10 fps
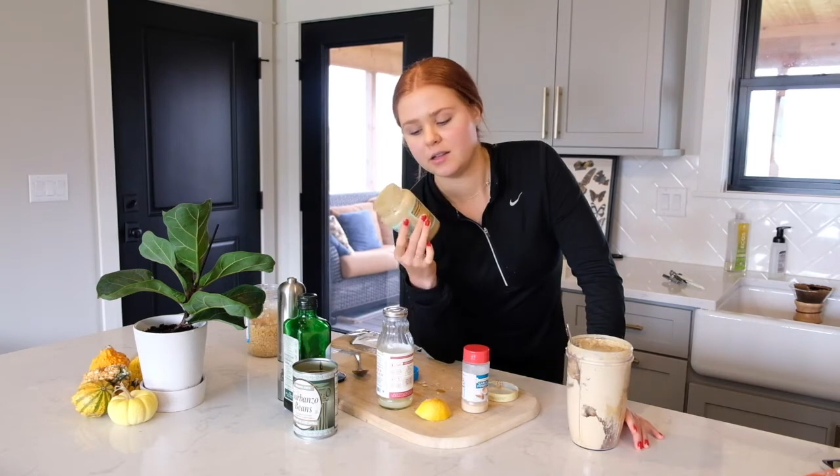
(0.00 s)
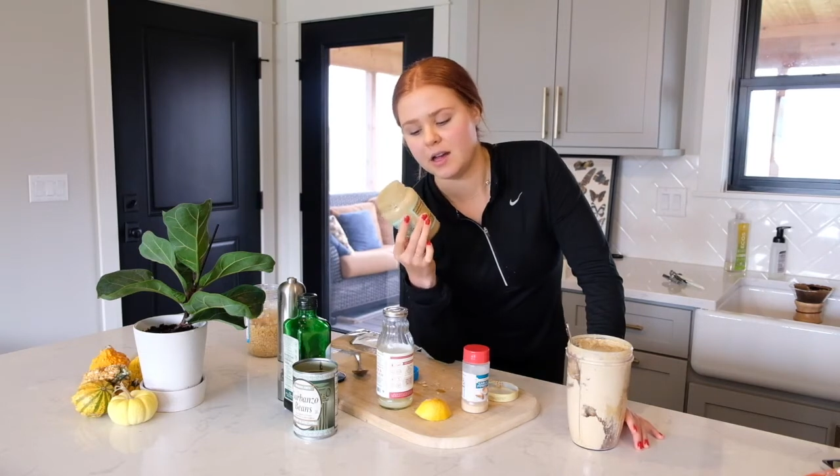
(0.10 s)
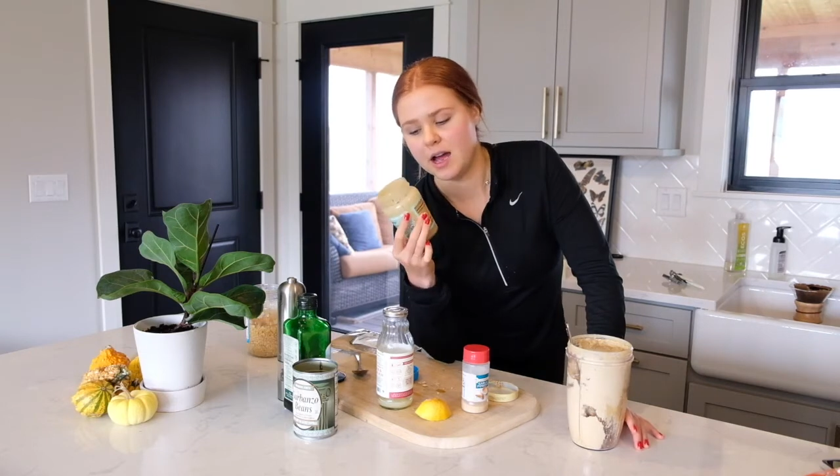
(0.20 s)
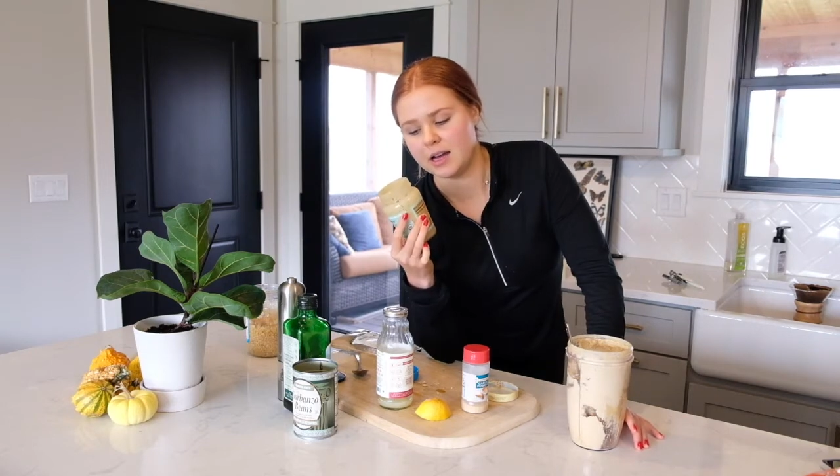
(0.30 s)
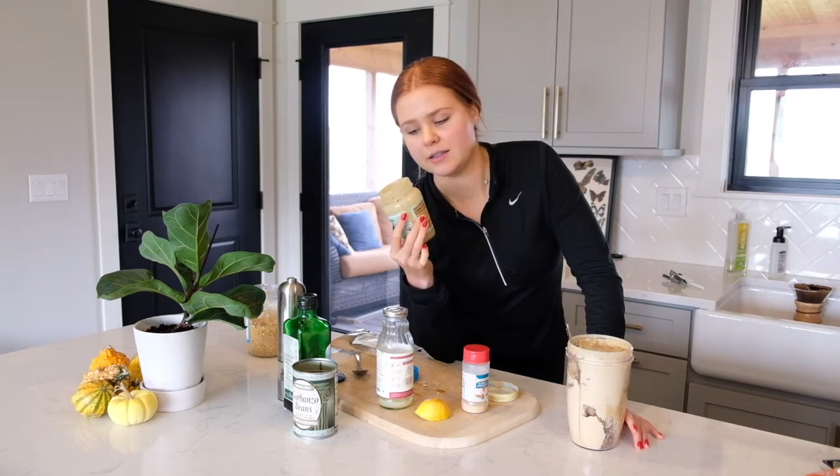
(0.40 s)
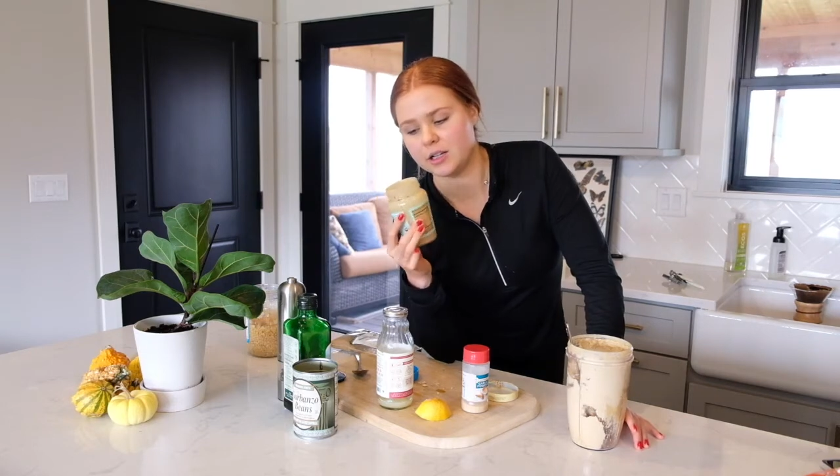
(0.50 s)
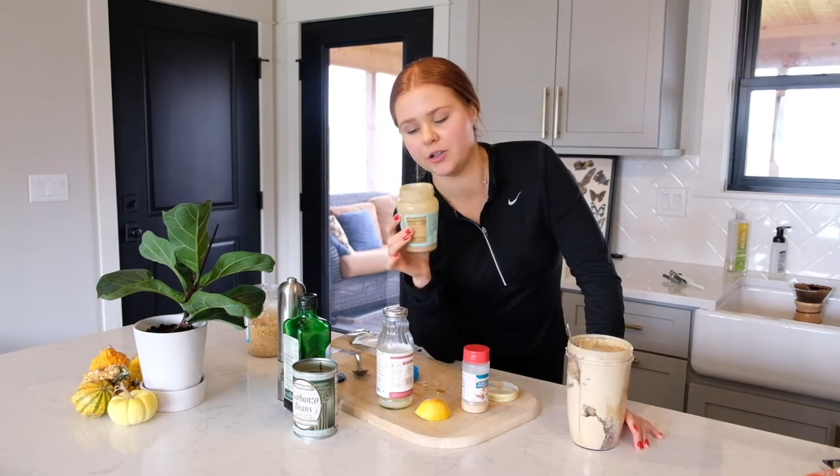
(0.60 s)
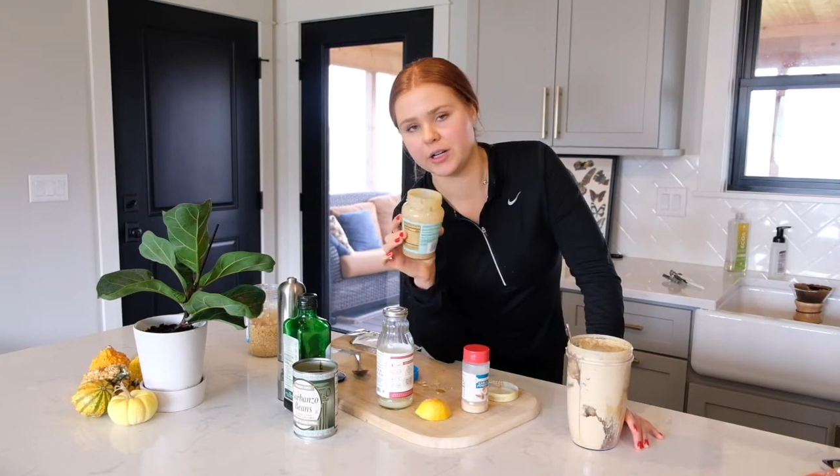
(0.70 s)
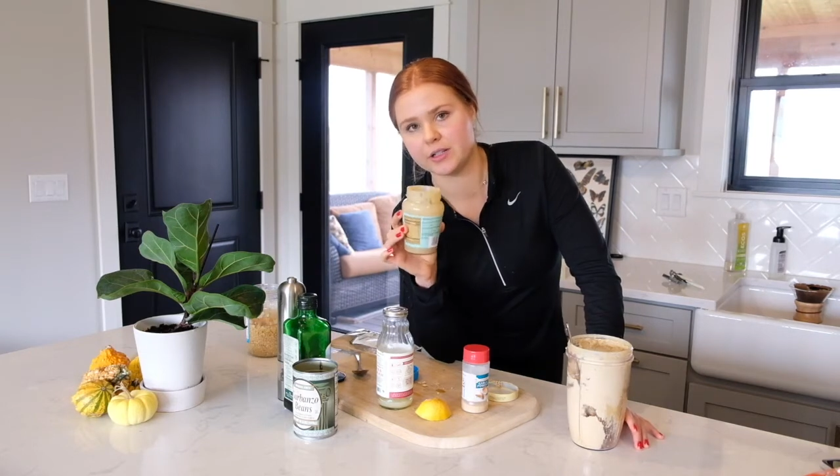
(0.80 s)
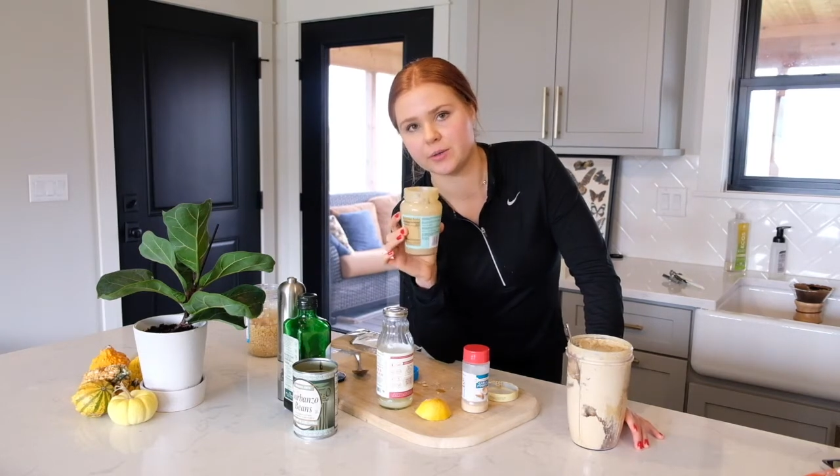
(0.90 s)
has a
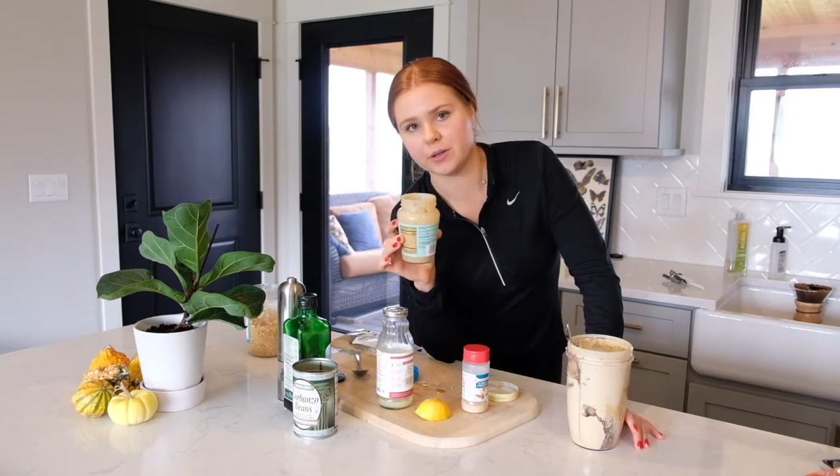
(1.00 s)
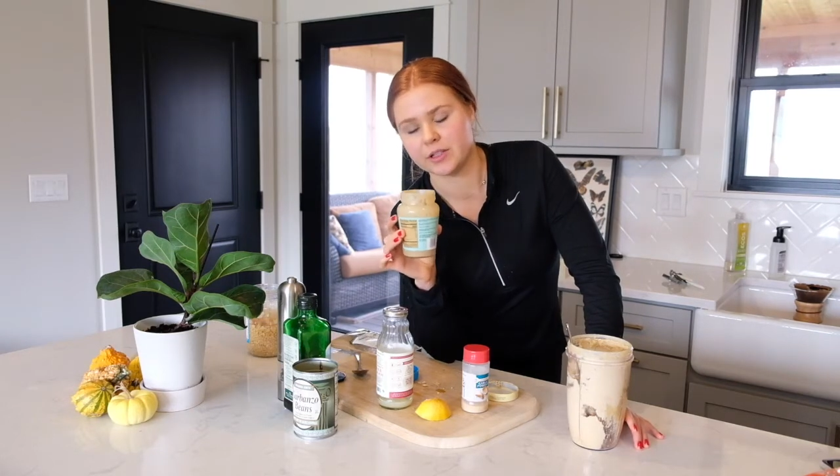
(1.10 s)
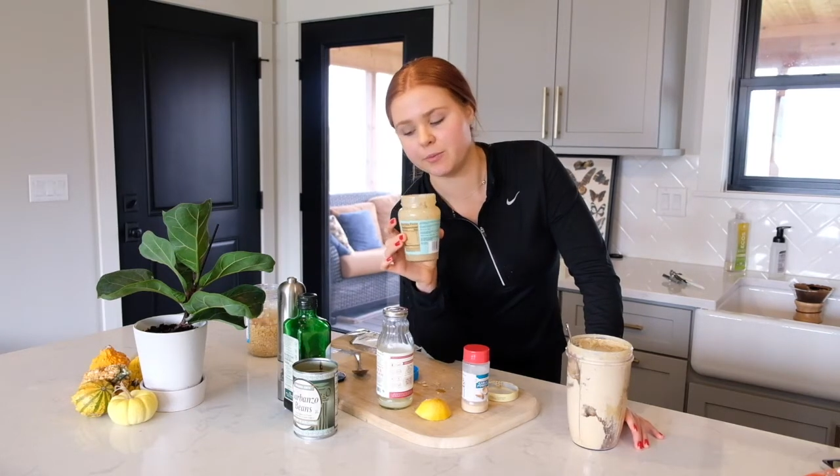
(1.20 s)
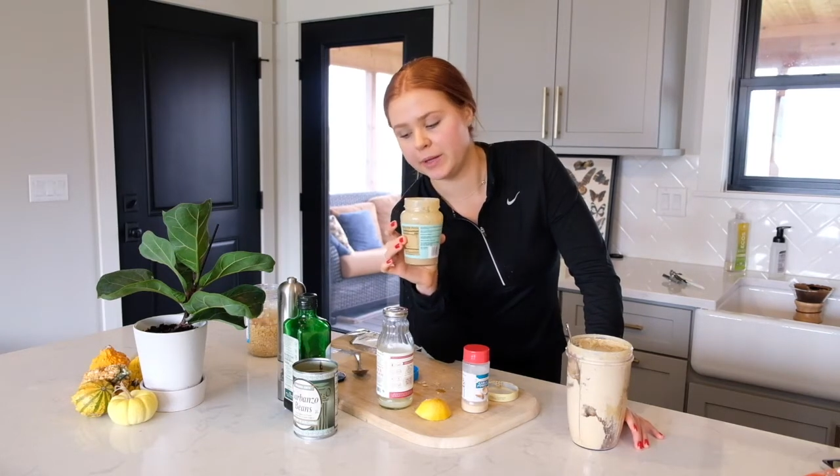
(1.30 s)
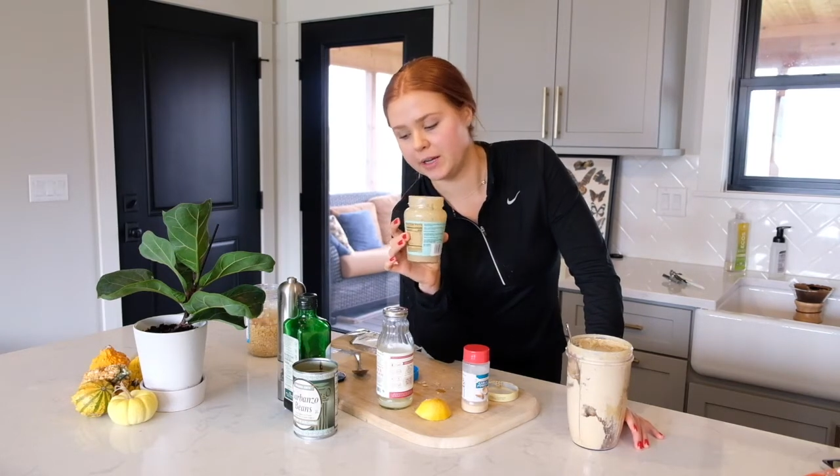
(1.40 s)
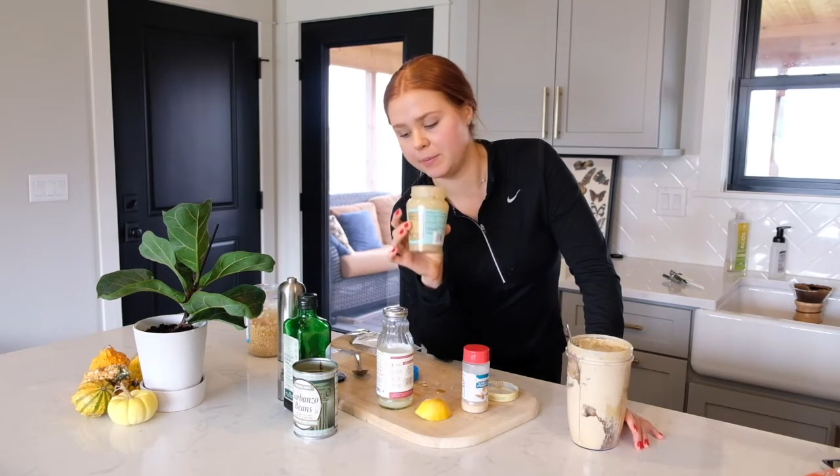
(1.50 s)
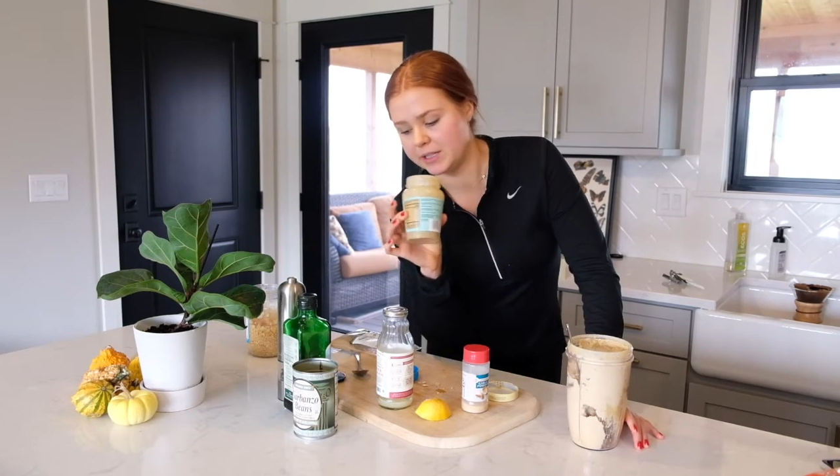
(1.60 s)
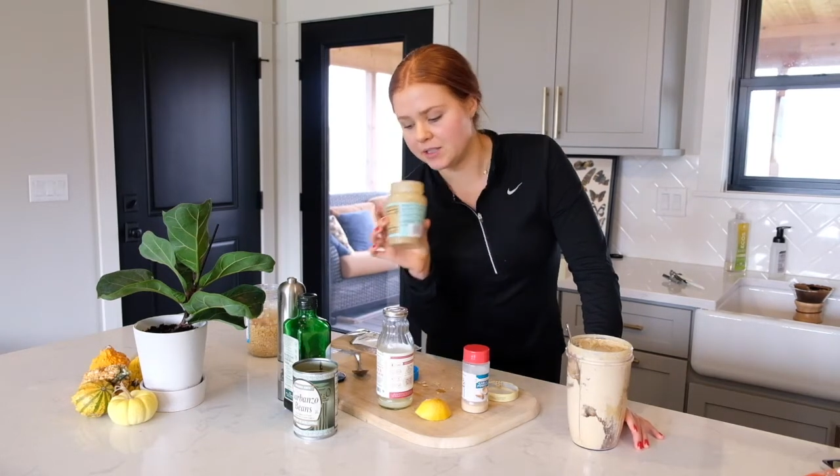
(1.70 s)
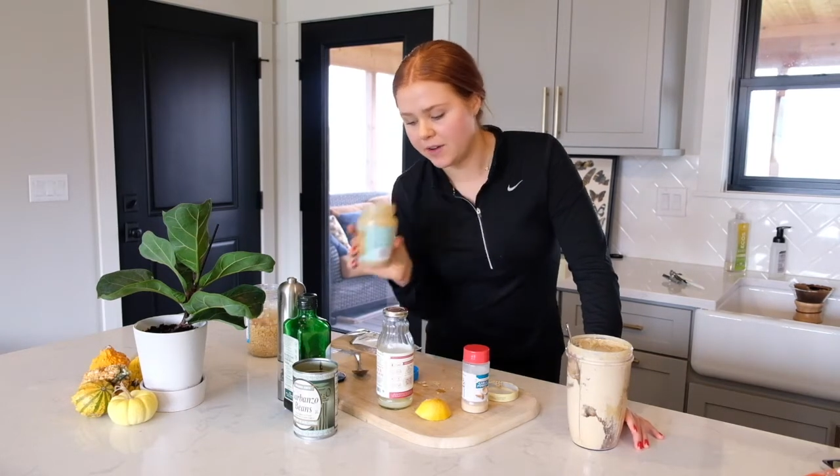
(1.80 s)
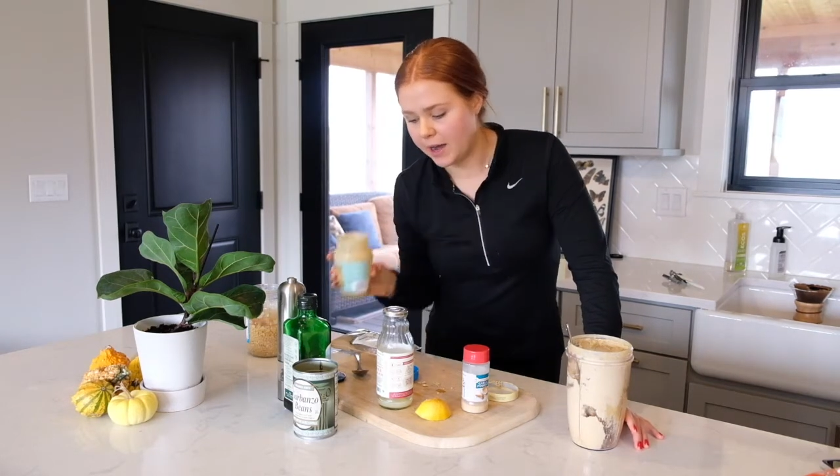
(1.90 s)
great source of
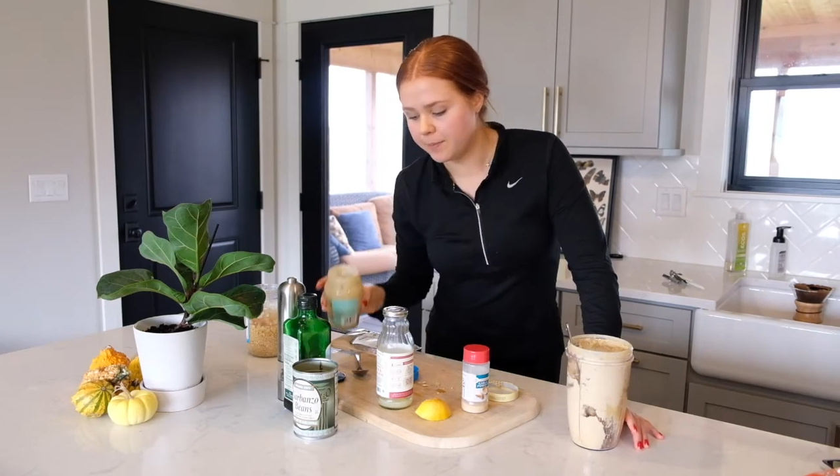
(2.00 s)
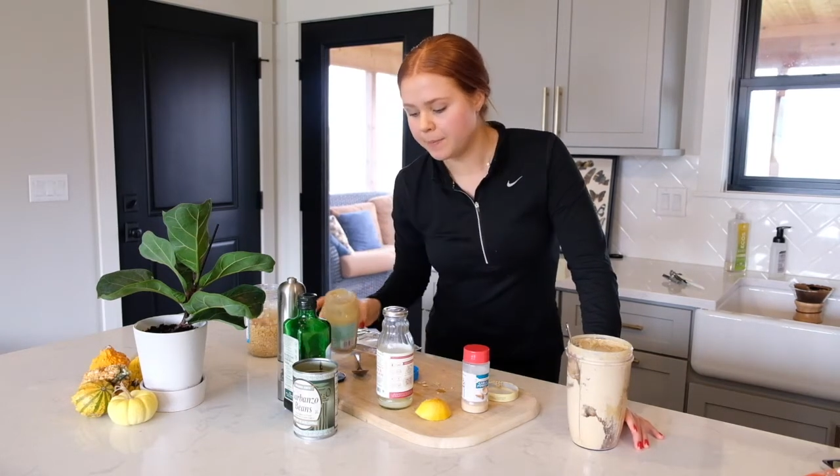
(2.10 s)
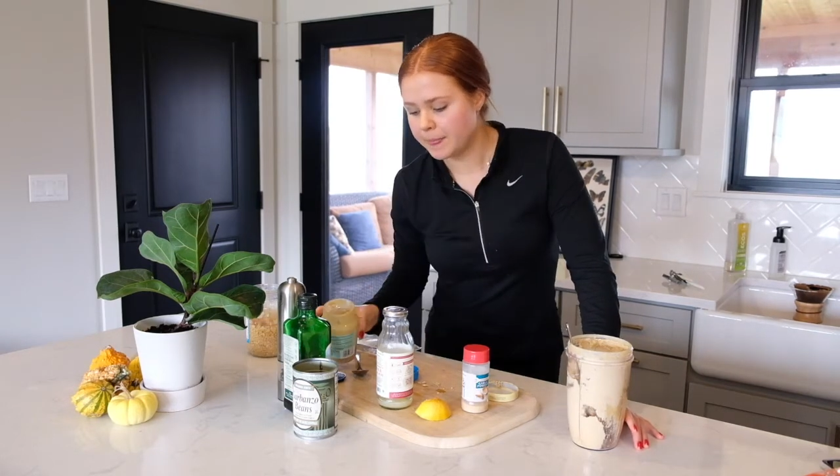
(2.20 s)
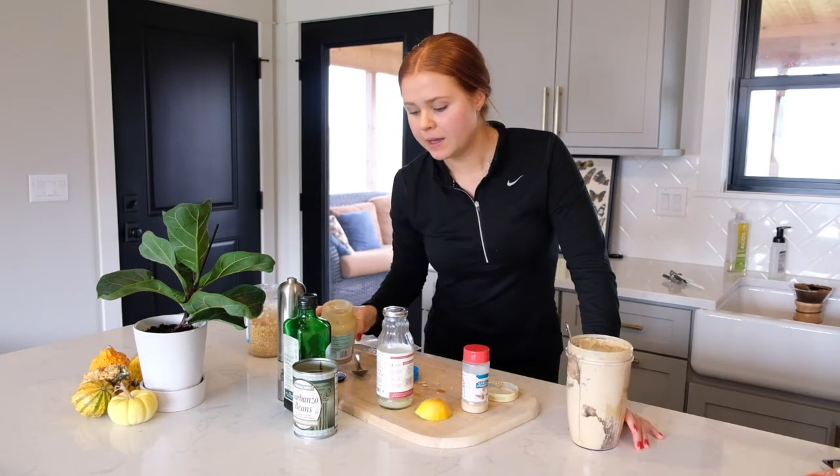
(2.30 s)
plant-based fat.